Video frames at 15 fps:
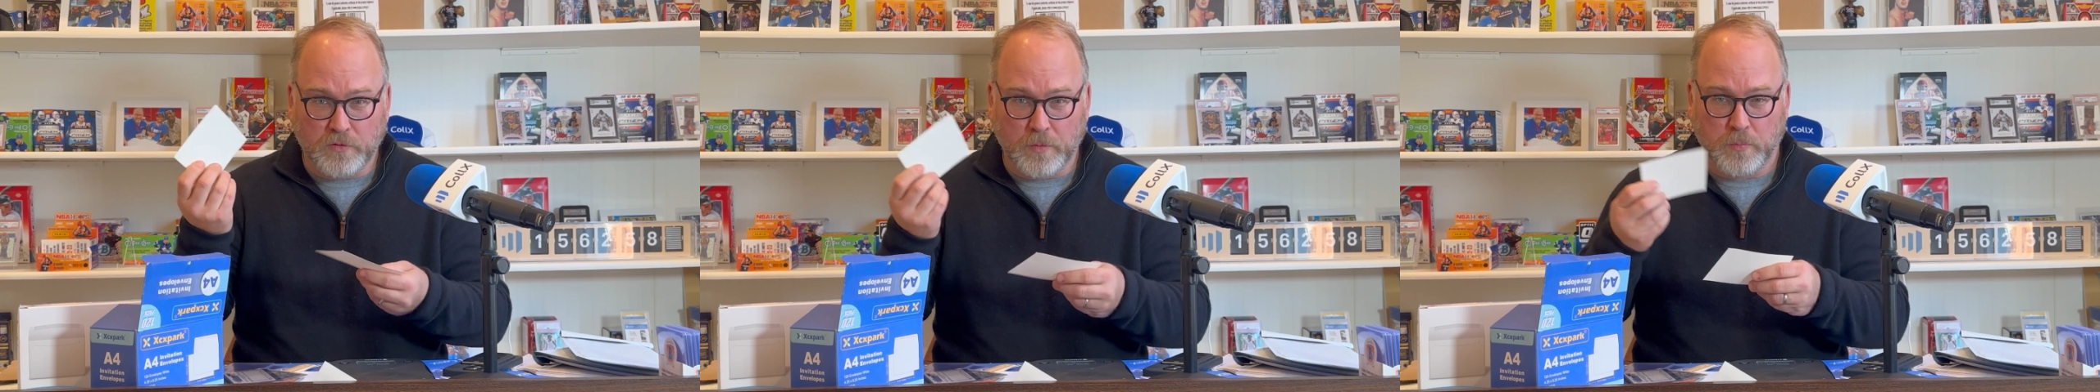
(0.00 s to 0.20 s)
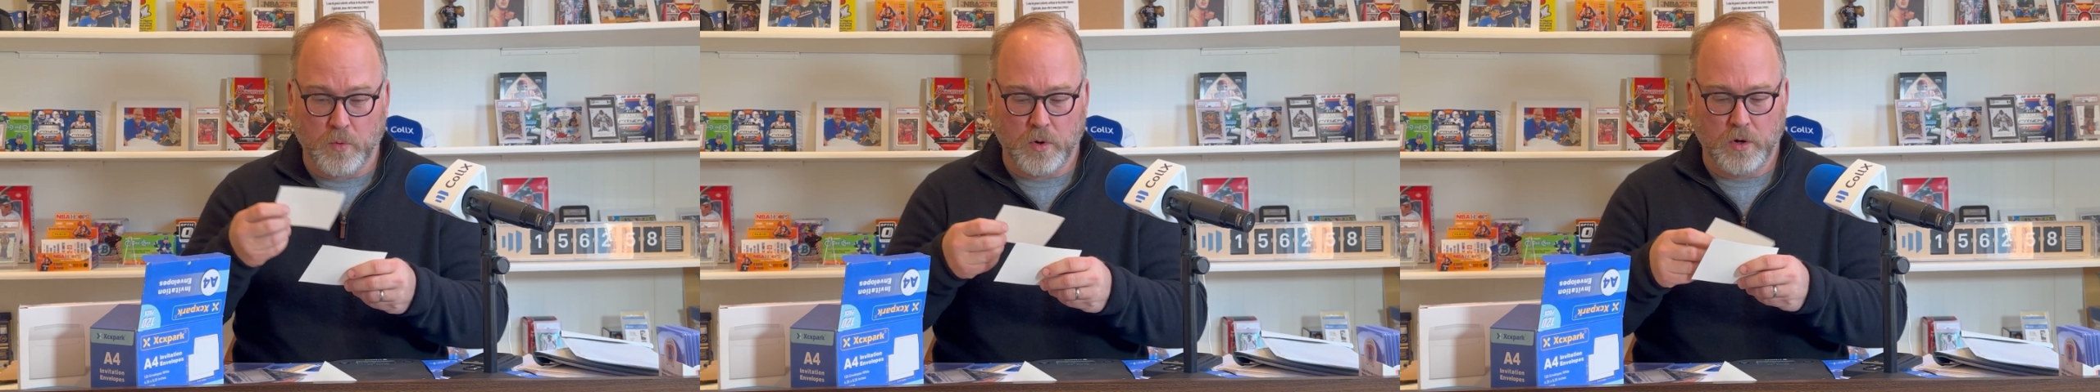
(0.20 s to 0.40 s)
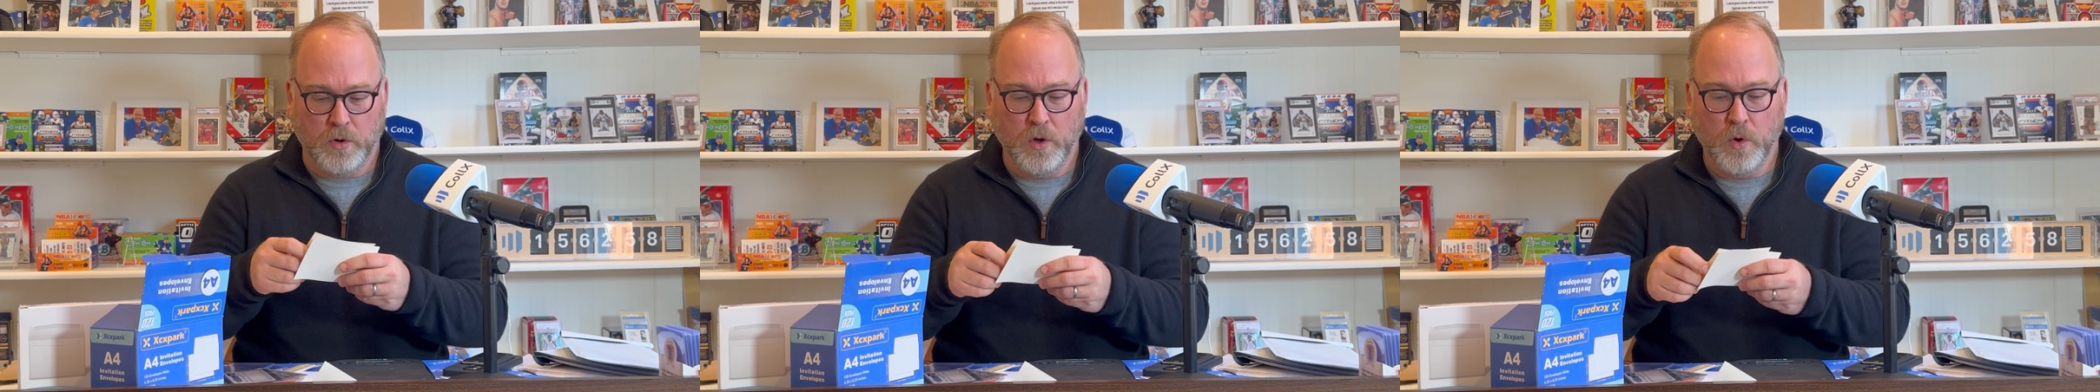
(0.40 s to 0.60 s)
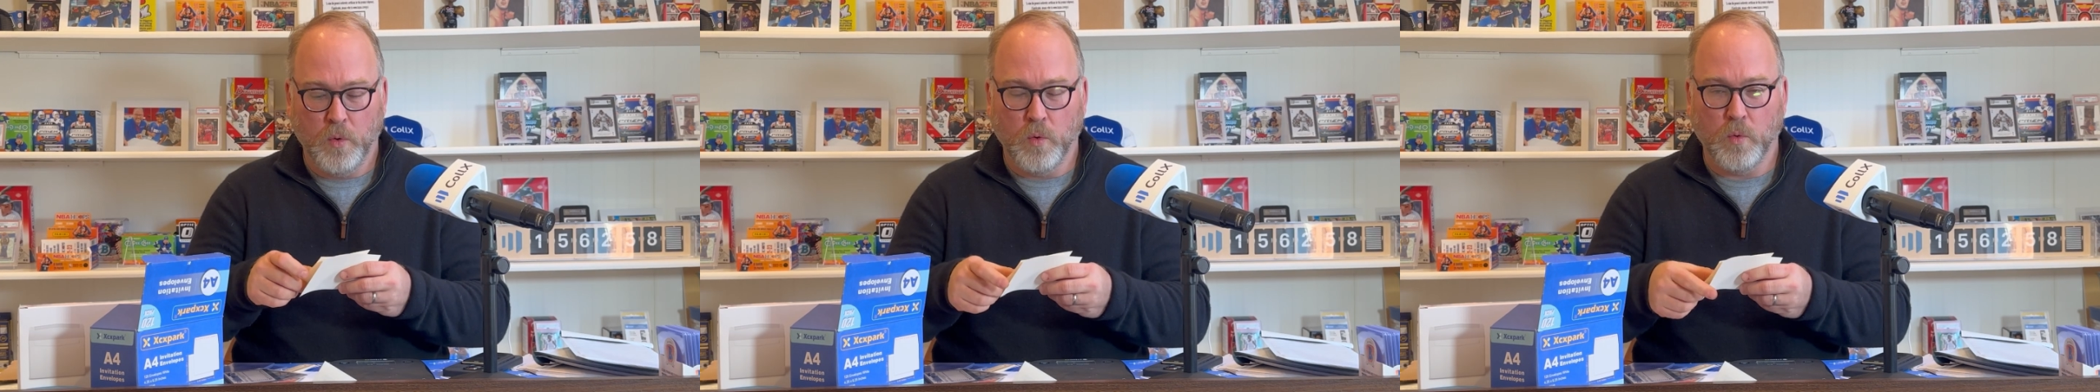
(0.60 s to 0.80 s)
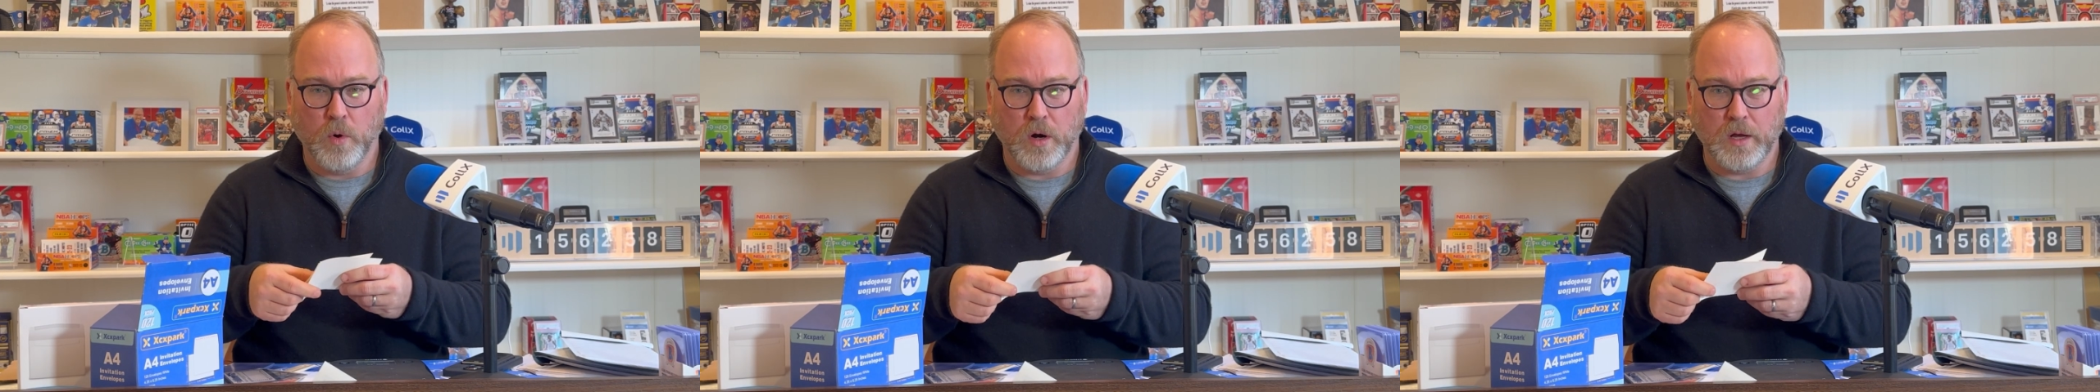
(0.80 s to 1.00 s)
board,
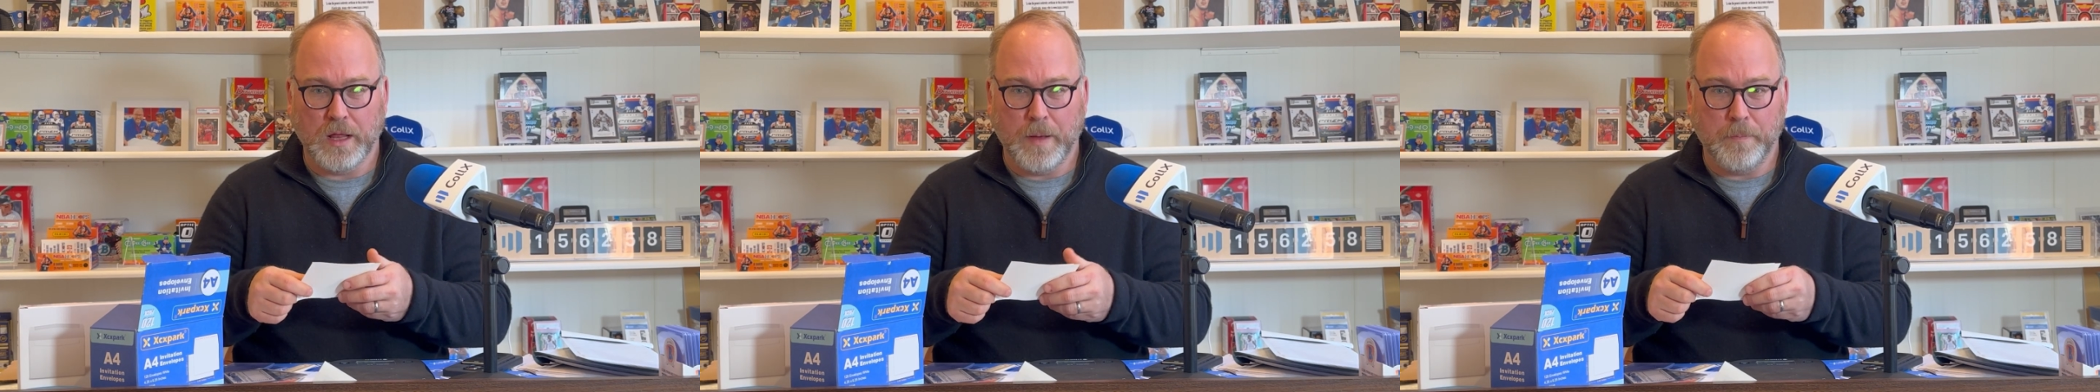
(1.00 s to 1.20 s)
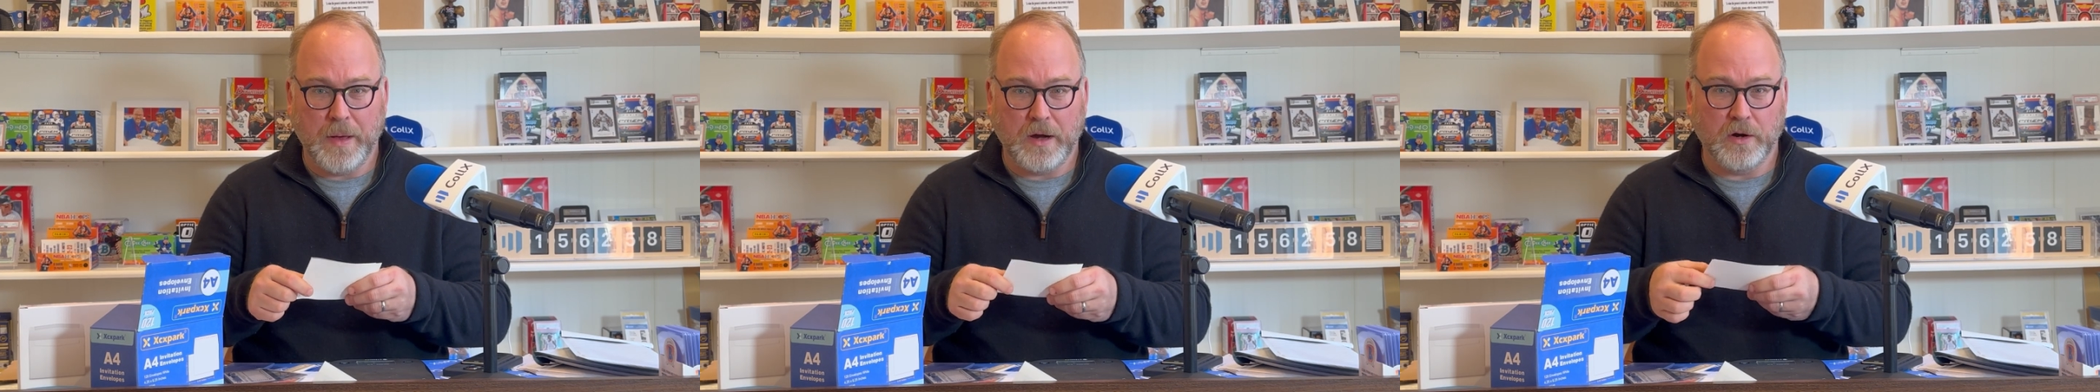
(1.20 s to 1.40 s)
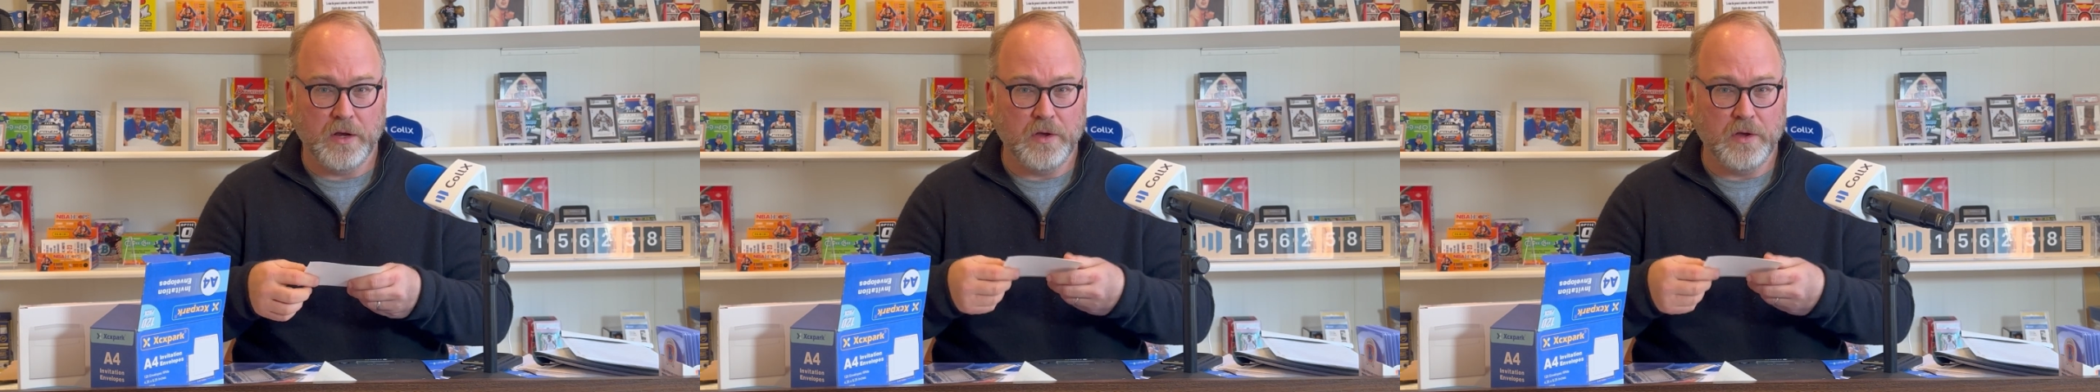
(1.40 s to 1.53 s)
will work a lot better.